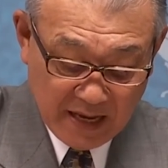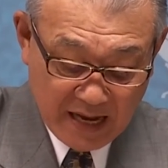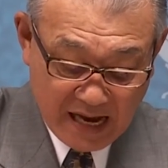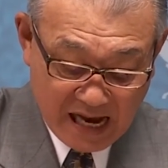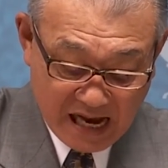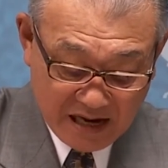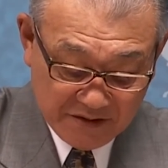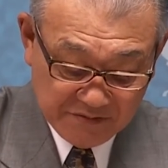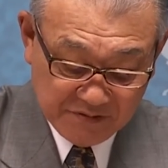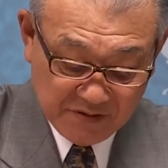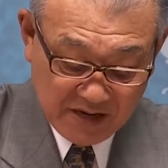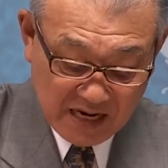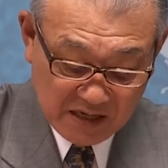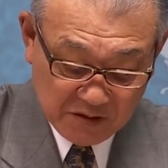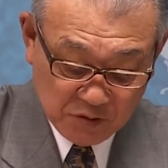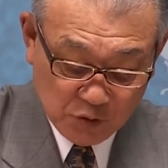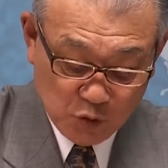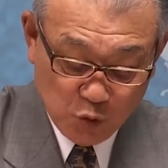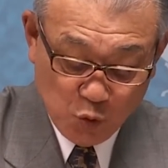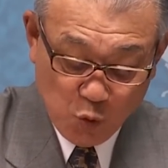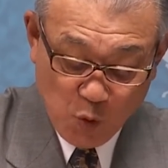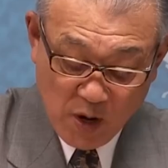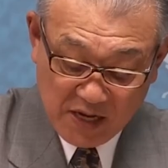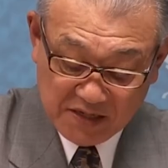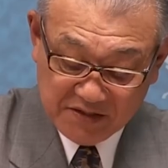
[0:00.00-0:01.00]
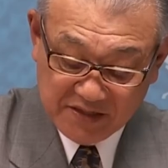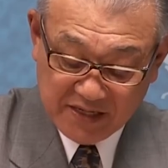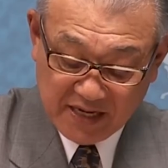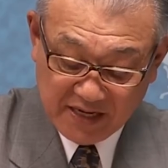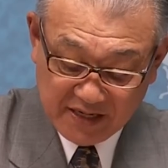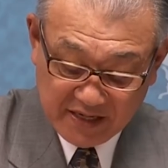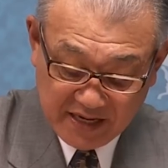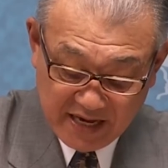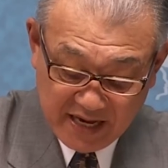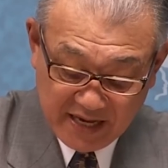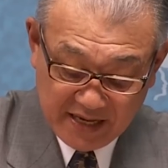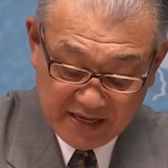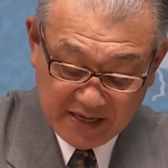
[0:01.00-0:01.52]
I would like to once
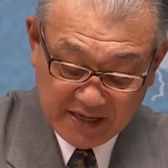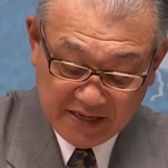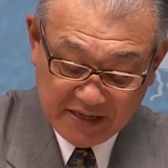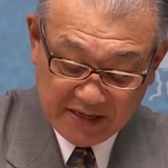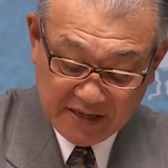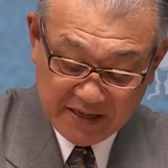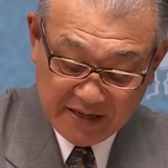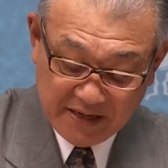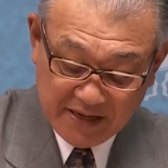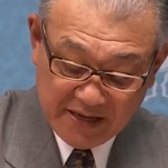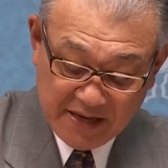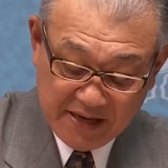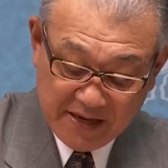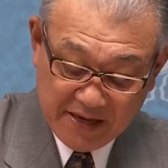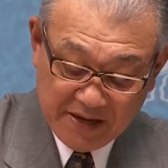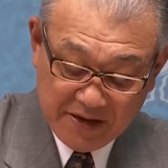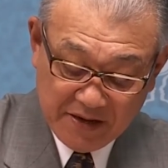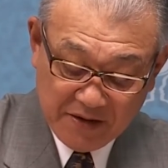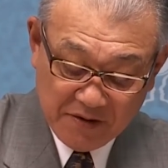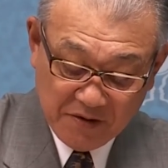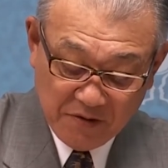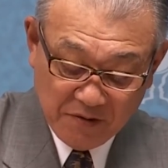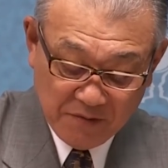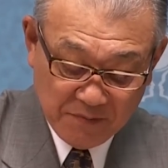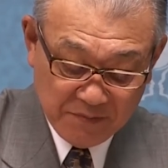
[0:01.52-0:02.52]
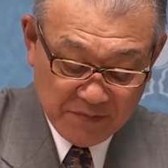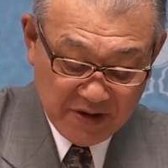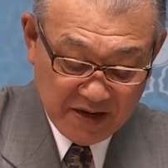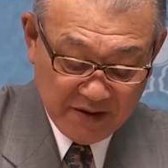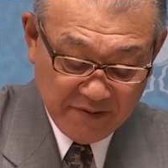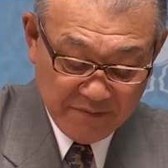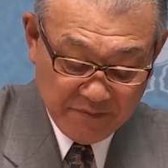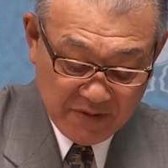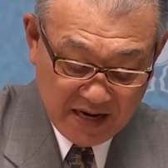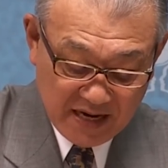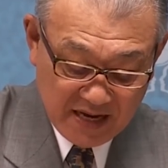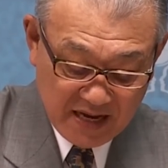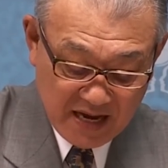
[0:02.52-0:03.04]
again convey
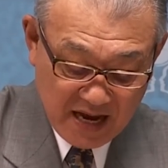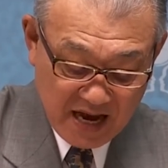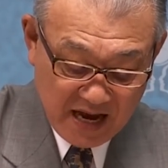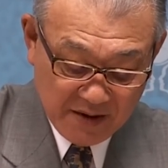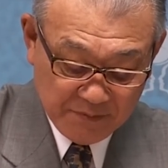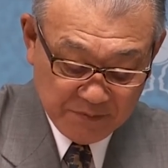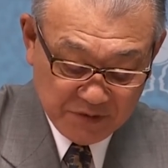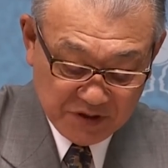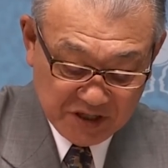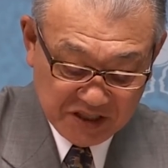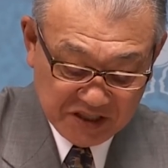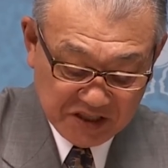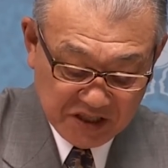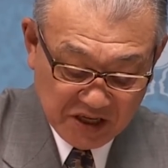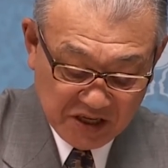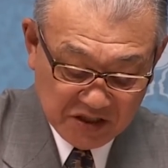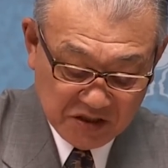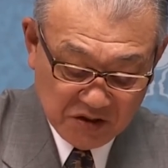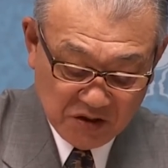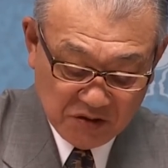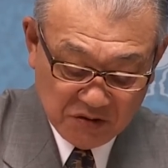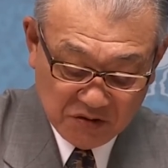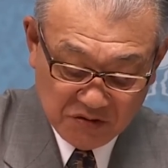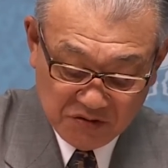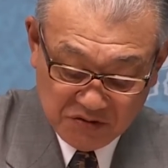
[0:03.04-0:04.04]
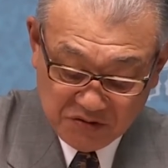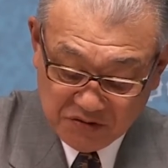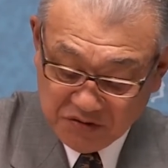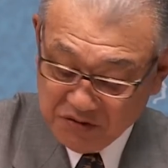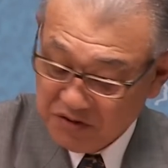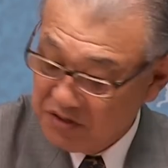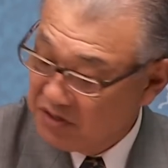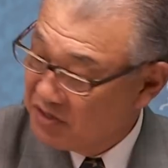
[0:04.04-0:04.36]
my appreciation to